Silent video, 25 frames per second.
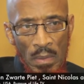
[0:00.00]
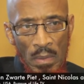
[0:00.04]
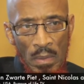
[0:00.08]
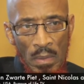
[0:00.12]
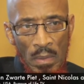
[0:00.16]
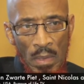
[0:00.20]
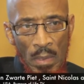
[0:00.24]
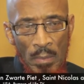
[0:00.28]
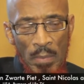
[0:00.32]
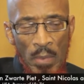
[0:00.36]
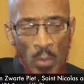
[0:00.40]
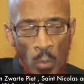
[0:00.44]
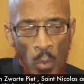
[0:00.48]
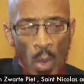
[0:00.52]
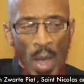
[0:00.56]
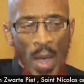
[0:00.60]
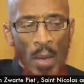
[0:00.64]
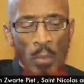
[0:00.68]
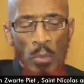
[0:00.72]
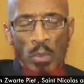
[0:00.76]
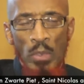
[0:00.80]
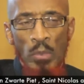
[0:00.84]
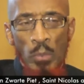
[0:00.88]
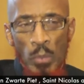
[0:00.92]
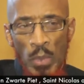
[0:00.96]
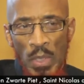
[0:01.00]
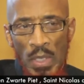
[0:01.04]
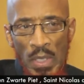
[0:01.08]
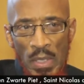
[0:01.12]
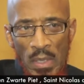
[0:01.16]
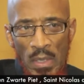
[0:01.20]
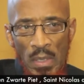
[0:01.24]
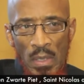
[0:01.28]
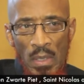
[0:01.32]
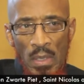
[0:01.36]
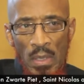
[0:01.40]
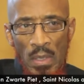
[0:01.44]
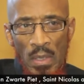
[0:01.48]
I mean, why would
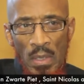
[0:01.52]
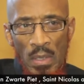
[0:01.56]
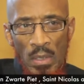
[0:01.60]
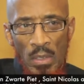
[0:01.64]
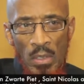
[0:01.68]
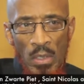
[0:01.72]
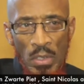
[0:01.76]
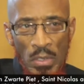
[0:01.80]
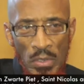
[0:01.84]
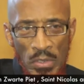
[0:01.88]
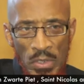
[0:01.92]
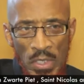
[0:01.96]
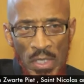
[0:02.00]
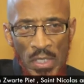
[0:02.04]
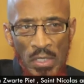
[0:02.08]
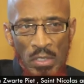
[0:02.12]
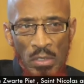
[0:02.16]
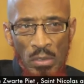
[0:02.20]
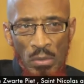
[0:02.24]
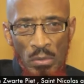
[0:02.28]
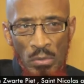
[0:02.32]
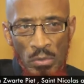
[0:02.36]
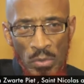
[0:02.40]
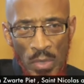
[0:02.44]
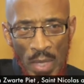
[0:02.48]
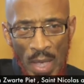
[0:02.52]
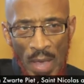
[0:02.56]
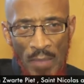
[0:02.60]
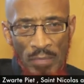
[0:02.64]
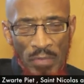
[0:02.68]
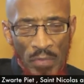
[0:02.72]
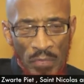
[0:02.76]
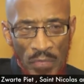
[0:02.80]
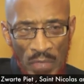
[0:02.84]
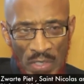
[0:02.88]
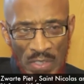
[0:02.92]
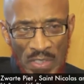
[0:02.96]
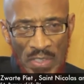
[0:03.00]
we continue to have
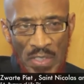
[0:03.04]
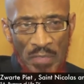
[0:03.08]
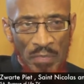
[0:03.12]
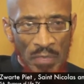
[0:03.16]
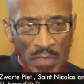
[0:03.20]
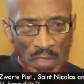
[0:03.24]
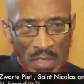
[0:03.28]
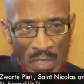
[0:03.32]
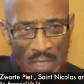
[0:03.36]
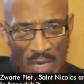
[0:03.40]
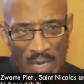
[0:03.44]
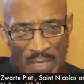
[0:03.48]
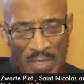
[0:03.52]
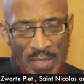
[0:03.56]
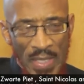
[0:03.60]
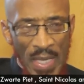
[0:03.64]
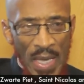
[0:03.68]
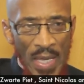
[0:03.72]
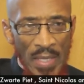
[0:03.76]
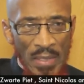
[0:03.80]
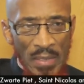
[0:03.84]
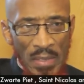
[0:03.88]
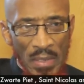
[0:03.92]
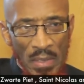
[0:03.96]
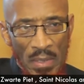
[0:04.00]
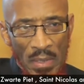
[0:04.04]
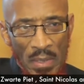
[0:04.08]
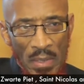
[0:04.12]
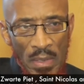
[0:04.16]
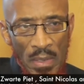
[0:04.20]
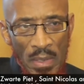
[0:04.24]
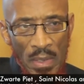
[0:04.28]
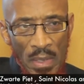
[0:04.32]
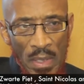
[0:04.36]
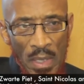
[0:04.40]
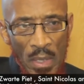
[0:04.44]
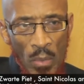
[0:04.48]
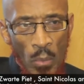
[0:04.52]
a festivity like that?
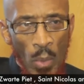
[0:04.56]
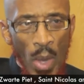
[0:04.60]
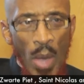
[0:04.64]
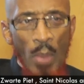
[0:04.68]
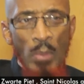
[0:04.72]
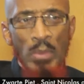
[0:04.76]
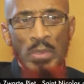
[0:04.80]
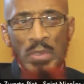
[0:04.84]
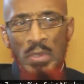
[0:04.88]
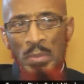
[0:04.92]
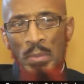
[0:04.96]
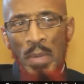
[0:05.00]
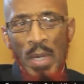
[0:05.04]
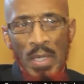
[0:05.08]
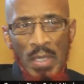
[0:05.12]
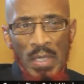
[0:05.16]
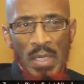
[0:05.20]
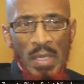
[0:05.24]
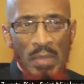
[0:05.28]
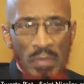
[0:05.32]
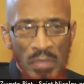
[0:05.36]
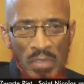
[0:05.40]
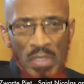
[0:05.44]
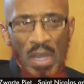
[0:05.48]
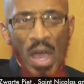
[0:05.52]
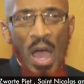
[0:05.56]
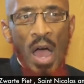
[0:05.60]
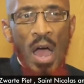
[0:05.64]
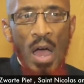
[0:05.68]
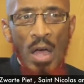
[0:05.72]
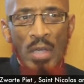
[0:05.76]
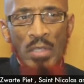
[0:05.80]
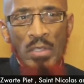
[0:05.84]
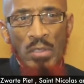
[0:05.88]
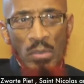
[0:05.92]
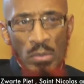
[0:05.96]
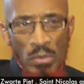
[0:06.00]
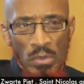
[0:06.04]
And why would somebody even
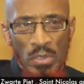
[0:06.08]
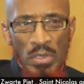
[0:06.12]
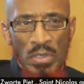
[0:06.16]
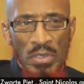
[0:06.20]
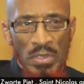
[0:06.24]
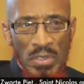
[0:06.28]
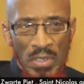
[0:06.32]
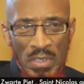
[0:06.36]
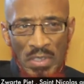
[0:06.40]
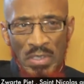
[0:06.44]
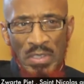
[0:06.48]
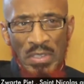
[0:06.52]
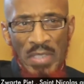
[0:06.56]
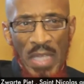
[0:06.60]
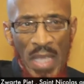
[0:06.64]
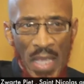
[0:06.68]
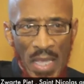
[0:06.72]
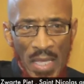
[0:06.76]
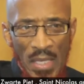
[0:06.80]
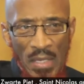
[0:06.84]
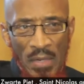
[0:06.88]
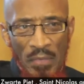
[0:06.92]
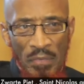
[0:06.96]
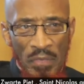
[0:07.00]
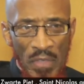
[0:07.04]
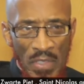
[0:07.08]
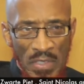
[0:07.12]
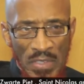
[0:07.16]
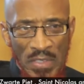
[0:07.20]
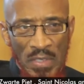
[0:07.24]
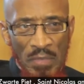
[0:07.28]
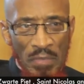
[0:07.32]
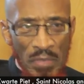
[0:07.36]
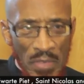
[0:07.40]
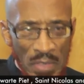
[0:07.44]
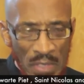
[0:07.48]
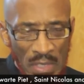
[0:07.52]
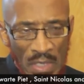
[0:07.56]
argue to sustain a
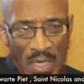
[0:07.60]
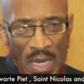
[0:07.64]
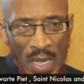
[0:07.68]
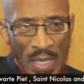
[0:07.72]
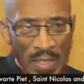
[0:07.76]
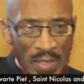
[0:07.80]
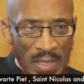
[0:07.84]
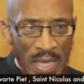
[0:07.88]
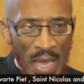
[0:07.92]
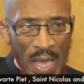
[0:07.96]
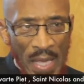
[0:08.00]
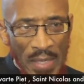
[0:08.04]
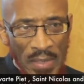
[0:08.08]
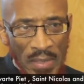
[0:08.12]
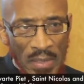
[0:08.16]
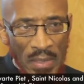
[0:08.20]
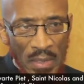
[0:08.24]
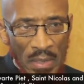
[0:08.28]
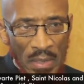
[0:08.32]
festivity like that